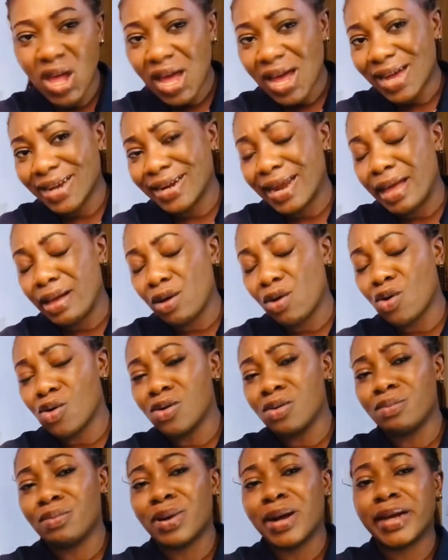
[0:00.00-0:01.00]
and then
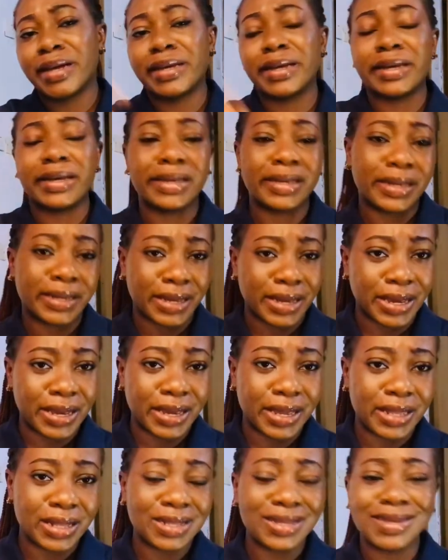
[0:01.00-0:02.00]
come back
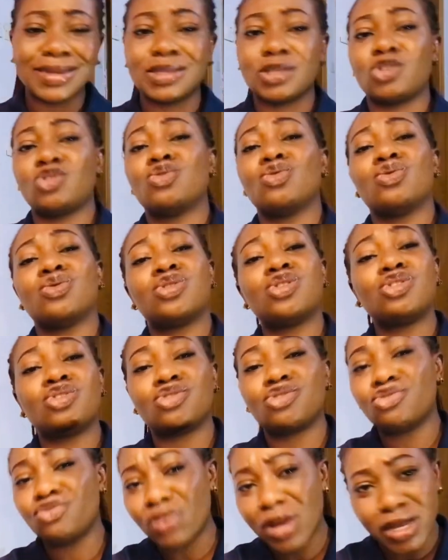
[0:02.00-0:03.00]
again. It's so
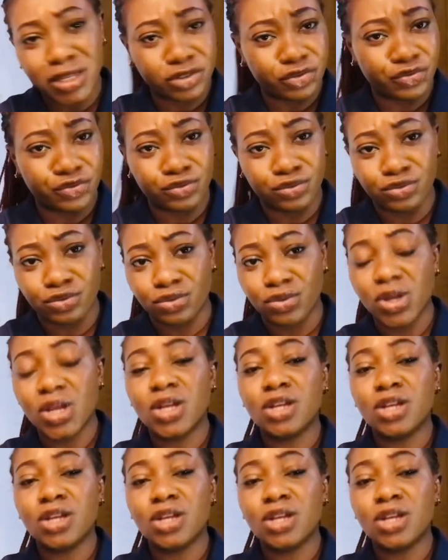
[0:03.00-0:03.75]
stressful.